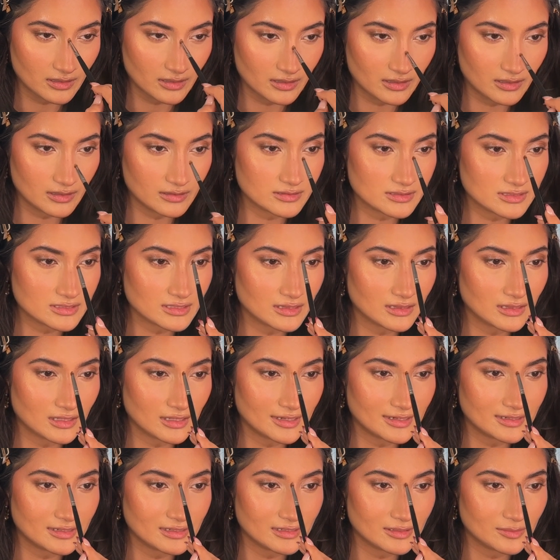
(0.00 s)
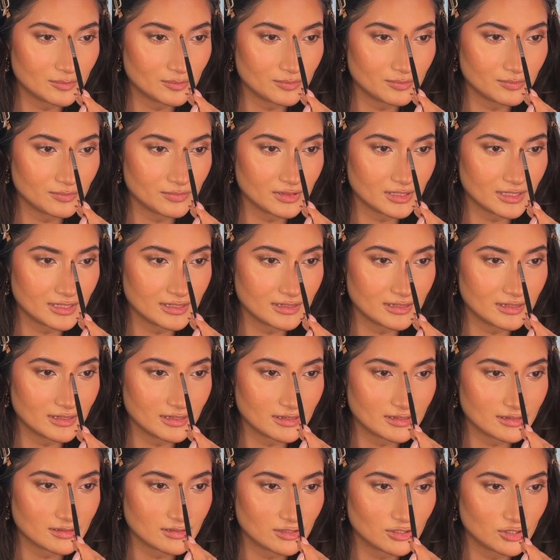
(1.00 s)
and slightly blending
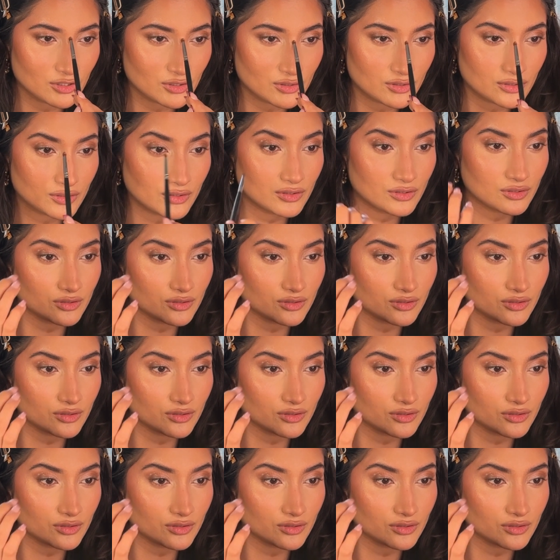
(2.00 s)
it here.